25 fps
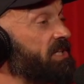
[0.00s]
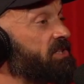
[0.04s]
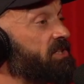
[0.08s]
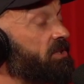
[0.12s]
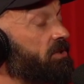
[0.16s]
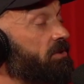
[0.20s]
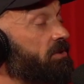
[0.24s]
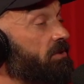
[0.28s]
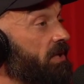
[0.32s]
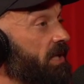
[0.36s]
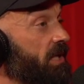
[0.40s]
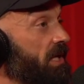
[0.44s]
and
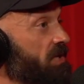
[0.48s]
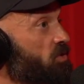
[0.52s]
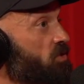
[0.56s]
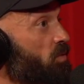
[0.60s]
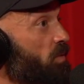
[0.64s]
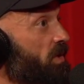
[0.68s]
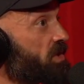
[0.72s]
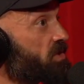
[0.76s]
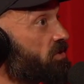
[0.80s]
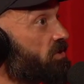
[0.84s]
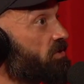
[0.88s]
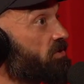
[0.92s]
listen and ask
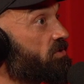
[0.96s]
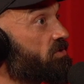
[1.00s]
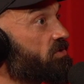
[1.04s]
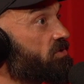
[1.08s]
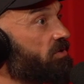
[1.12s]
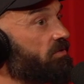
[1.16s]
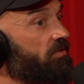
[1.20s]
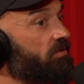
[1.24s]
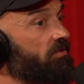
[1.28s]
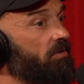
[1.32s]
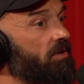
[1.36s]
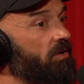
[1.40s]
questions,
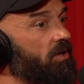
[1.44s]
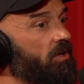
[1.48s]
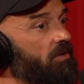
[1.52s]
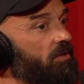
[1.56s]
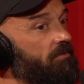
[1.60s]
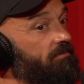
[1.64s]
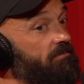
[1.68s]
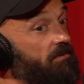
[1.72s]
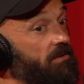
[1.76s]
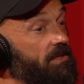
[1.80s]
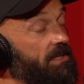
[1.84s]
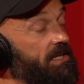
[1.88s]
and
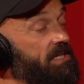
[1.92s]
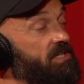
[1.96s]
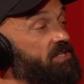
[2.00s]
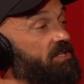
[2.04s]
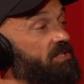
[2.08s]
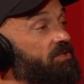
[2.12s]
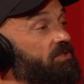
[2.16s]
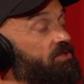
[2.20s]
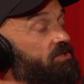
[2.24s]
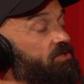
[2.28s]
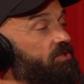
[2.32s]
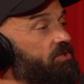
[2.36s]
for the
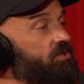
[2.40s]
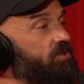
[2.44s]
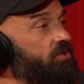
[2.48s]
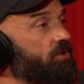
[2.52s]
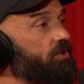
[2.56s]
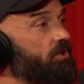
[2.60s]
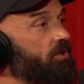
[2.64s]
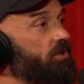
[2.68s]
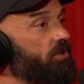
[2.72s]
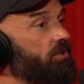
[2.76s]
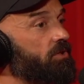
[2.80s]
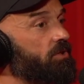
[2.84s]
listeners
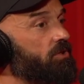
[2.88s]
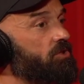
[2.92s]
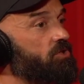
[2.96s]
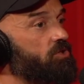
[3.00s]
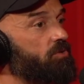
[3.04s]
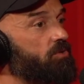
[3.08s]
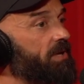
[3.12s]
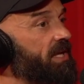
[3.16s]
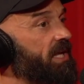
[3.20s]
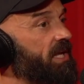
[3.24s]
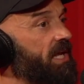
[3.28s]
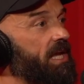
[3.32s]
to
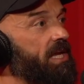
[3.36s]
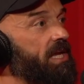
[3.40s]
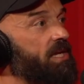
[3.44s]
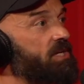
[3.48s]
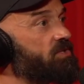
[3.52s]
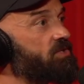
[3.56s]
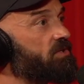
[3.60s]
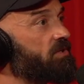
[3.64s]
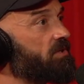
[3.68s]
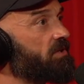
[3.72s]
engage.